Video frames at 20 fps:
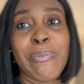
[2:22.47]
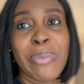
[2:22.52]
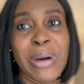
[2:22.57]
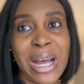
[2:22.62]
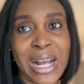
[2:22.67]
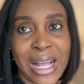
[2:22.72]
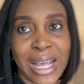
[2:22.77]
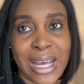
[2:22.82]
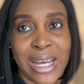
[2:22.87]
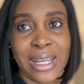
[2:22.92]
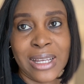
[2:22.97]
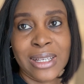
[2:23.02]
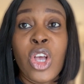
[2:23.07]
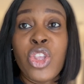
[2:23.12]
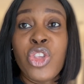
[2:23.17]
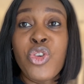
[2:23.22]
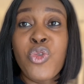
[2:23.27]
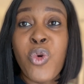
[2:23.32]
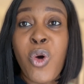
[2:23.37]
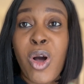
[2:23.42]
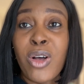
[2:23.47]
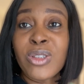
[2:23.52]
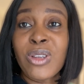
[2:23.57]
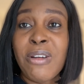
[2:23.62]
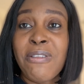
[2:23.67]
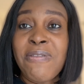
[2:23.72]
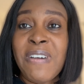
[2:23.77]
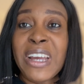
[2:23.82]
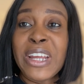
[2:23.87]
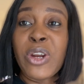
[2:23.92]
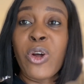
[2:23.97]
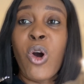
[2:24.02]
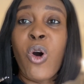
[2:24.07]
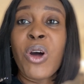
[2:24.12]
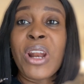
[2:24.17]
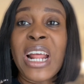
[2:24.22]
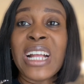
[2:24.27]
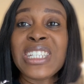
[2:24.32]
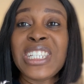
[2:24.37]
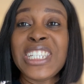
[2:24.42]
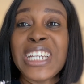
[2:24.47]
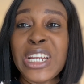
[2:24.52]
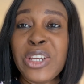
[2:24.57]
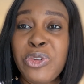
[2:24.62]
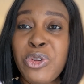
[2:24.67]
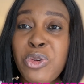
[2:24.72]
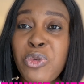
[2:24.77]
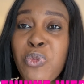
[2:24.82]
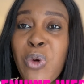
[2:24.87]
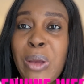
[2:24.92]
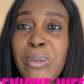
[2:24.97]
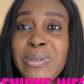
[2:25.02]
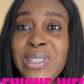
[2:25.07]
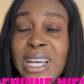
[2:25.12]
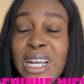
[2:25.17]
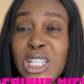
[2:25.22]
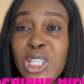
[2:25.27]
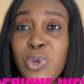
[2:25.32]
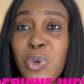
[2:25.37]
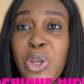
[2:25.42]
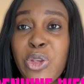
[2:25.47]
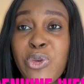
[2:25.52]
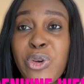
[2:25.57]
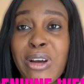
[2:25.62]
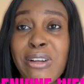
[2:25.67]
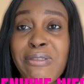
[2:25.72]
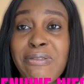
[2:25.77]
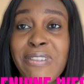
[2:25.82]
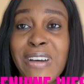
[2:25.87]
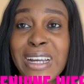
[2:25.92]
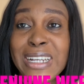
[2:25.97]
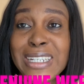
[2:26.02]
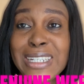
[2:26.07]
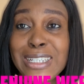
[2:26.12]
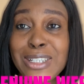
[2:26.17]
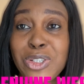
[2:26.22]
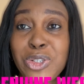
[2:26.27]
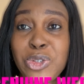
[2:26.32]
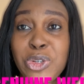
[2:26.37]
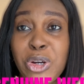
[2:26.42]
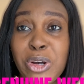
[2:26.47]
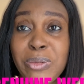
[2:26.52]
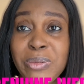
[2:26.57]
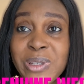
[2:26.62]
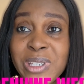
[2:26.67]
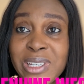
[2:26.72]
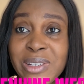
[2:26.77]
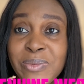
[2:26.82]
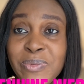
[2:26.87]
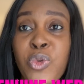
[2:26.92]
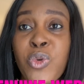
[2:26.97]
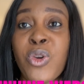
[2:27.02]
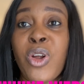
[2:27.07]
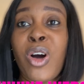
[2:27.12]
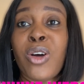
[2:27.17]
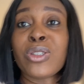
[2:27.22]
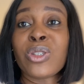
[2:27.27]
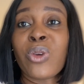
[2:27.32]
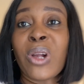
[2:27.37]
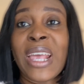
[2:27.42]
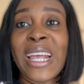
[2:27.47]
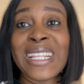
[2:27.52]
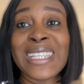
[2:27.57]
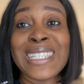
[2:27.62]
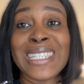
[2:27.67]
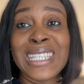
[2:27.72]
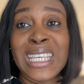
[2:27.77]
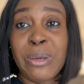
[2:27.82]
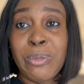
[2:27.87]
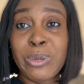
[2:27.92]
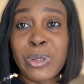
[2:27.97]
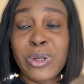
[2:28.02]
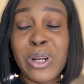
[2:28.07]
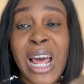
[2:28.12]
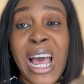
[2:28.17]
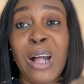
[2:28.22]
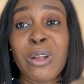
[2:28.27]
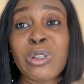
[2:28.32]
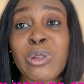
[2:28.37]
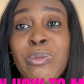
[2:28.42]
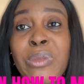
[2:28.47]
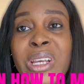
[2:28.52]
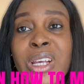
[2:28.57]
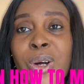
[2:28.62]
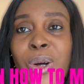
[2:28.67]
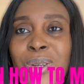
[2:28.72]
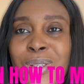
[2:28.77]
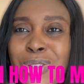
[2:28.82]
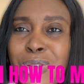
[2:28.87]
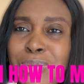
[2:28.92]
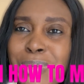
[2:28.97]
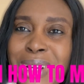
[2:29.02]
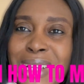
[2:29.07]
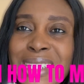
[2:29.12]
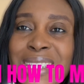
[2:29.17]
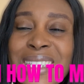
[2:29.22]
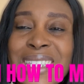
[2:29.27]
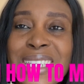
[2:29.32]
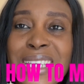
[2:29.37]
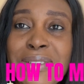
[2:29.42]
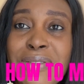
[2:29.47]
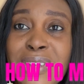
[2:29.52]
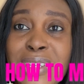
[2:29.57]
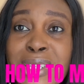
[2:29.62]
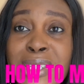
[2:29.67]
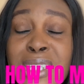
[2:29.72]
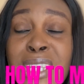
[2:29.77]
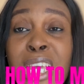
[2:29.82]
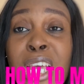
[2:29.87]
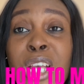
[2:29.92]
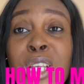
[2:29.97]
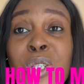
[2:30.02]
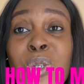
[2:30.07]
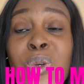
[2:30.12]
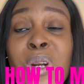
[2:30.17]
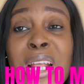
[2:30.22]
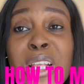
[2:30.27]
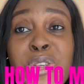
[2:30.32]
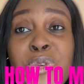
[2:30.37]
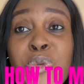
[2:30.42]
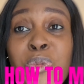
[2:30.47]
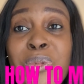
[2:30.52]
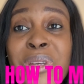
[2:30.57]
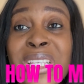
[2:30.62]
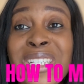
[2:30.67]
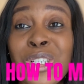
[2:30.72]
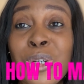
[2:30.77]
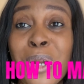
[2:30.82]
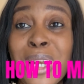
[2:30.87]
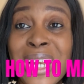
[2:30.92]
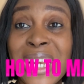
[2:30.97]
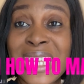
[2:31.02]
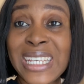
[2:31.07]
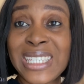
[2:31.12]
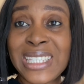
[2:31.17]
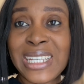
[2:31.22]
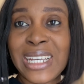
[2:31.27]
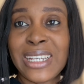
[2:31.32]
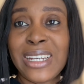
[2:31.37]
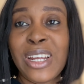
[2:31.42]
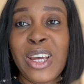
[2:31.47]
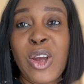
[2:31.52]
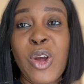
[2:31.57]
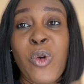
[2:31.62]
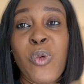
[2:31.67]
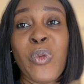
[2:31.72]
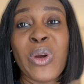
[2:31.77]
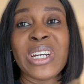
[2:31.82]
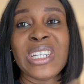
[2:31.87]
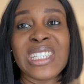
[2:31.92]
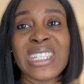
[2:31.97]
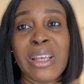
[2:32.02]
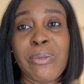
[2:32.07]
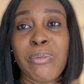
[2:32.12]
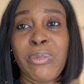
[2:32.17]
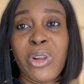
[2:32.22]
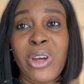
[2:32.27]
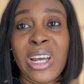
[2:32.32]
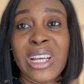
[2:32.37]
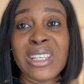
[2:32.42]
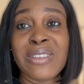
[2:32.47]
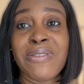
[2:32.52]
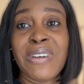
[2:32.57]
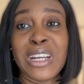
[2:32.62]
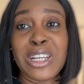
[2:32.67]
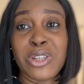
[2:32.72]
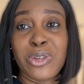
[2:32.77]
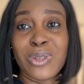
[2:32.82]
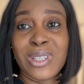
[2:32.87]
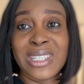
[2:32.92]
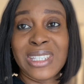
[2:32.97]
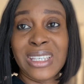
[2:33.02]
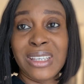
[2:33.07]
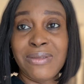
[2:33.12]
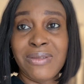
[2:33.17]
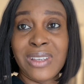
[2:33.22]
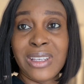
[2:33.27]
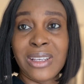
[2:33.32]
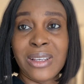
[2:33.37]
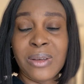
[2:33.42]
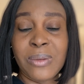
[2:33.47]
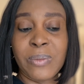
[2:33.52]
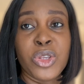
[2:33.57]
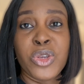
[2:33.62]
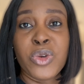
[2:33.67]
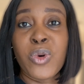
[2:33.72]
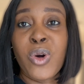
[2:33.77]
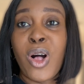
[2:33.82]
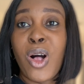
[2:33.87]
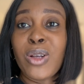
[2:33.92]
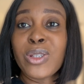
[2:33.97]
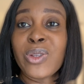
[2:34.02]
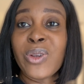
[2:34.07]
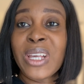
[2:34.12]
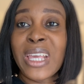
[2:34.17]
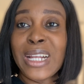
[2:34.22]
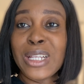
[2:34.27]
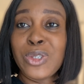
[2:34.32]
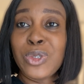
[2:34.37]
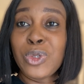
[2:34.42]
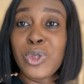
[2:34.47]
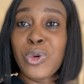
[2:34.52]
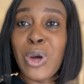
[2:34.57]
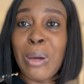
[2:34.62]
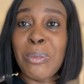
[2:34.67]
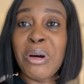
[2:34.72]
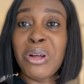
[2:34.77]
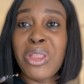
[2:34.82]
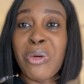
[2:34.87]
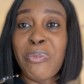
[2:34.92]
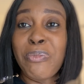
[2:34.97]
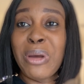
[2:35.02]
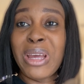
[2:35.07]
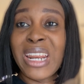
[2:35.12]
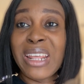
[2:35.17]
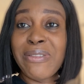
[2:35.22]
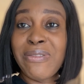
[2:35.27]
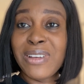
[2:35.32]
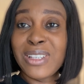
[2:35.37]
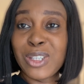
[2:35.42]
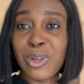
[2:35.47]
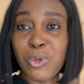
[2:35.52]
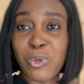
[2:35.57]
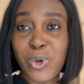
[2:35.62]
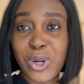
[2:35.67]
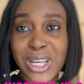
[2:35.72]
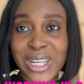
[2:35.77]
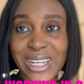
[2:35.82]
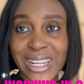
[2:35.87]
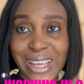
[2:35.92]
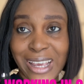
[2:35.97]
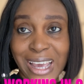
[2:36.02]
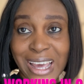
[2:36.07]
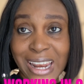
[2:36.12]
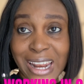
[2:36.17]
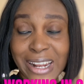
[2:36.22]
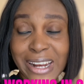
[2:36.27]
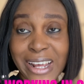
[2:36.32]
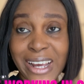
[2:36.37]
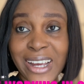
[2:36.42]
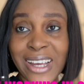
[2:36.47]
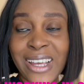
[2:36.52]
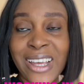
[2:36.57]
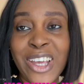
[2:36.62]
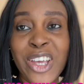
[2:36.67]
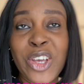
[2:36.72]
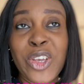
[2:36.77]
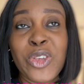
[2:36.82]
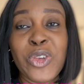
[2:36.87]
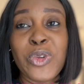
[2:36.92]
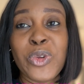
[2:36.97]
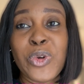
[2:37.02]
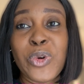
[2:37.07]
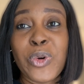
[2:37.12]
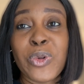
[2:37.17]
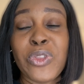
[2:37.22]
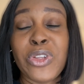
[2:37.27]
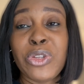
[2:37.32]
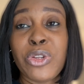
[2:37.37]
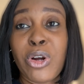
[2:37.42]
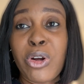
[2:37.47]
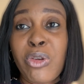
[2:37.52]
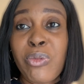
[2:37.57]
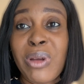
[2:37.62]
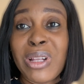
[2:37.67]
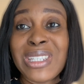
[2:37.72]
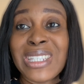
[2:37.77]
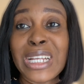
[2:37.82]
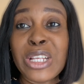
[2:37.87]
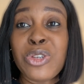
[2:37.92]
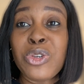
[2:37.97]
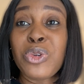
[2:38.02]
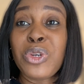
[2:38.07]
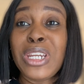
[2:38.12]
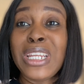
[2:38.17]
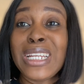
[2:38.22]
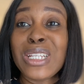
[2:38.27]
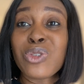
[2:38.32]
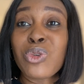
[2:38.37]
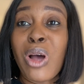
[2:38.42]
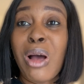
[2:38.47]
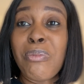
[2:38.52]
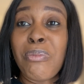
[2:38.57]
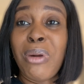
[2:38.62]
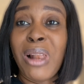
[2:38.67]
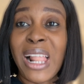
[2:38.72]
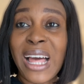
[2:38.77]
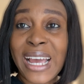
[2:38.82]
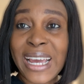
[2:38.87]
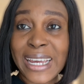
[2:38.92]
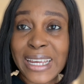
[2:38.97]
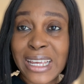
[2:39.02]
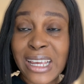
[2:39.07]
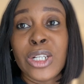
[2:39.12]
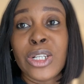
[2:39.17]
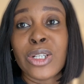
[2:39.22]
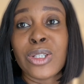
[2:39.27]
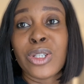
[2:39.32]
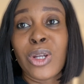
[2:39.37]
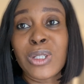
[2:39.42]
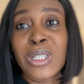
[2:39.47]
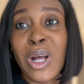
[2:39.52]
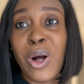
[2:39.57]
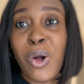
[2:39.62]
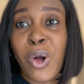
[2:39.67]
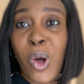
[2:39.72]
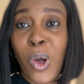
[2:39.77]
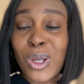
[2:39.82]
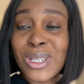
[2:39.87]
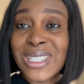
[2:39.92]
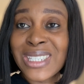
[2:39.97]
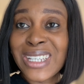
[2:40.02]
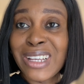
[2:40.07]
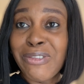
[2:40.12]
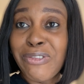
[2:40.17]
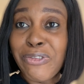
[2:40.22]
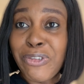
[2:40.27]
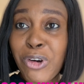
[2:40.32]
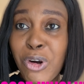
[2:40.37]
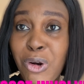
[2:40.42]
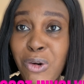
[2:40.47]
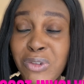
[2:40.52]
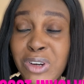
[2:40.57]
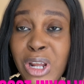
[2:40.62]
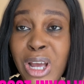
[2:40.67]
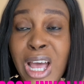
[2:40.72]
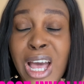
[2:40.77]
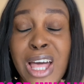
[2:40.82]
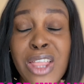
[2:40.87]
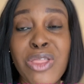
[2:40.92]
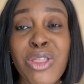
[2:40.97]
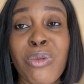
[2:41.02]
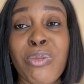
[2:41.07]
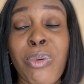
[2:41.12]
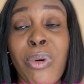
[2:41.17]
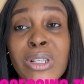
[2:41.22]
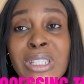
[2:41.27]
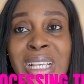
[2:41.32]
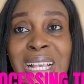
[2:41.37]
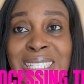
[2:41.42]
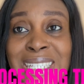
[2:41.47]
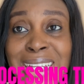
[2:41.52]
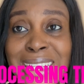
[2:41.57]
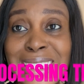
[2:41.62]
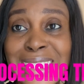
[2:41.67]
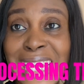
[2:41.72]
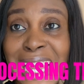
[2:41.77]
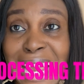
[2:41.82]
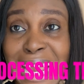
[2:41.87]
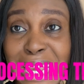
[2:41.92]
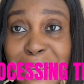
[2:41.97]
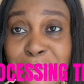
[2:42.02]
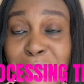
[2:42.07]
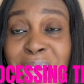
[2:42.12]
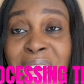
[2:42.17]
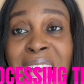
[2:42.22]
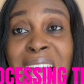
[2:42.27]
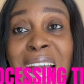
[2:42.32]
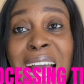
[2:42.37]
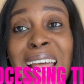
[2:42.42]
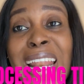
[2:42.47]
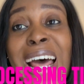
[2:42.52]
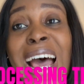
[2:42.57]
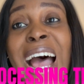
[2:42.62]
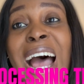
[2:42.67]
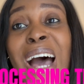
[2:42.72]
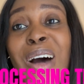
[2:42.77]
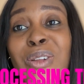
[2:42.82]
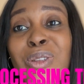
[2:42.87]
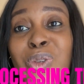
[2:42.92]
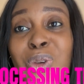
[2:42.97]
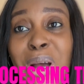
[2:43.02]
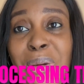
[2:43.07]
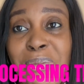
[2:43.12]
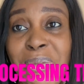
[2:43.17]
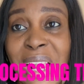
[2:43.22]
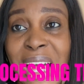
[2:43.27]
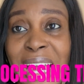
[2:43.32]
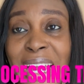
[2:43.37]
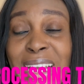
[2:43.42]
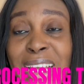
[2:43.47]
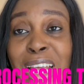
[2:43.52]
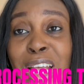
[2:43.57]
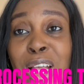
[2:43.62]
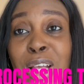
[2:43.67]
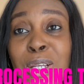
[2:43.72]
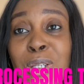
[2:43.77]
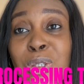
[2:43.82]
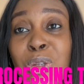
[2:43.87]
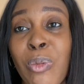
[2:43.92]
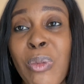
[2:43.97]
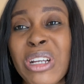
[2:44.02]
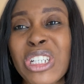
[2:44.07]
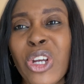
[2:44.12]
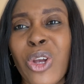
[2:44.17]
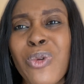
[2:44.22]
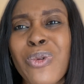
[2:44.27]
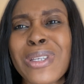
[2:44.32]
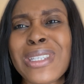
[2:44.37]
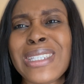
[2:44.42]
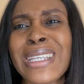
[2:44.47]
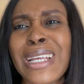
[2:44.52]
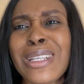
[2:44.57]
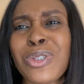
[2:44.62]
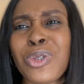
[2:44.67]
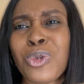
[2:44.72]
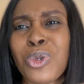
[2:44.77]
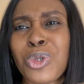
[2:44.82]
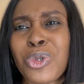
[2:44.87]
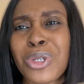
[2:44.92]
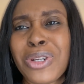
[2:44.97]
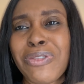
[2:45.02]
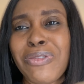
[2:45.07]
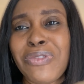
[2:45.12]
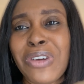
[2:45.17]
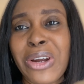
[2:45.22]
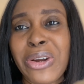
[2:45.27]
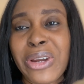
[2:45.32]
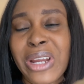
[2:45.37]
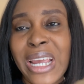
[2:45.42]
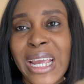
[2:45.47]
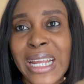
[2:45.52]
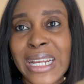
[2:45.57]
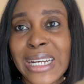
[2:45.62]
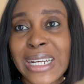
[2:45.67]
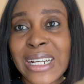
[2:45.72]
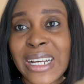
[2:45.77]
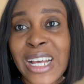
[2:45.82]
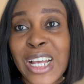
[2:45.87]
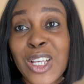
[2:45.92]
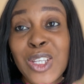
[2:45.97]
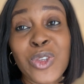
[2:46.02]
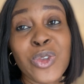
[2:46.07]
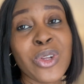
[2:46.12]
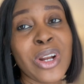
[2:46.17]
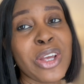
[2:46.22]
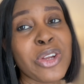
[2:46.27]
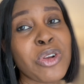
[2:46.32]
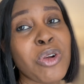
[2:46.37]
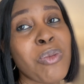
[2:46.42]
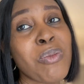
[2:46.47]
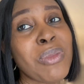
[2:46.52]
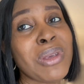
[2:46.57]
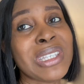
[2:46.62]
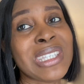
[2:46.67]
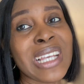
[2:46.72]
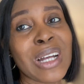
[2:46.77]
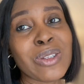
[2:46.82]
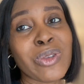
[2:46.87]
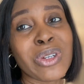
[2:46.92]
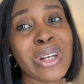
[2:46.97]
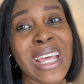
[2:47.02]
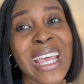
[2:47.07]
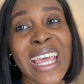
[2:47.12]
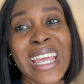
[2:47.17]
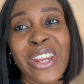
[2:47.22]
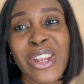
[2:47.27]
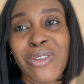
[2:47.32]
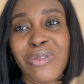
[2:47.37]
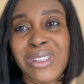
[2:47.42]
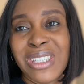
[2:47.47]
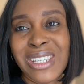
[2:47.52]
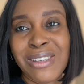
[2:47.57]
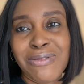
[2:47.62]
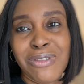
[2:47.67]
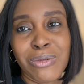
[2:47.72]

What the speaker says: Bank. You also find other genuine websites where you can find these jobs. You would also get tips on how to make customized CVs so that you'll be shortlisted when these employers find your CV. You also get to know about the benefits of working in Canada, the documents that you need to apply, the total cost involved, the processing time, and how to apply. So make sure you stay through to the very end so that you don't miss out on any of this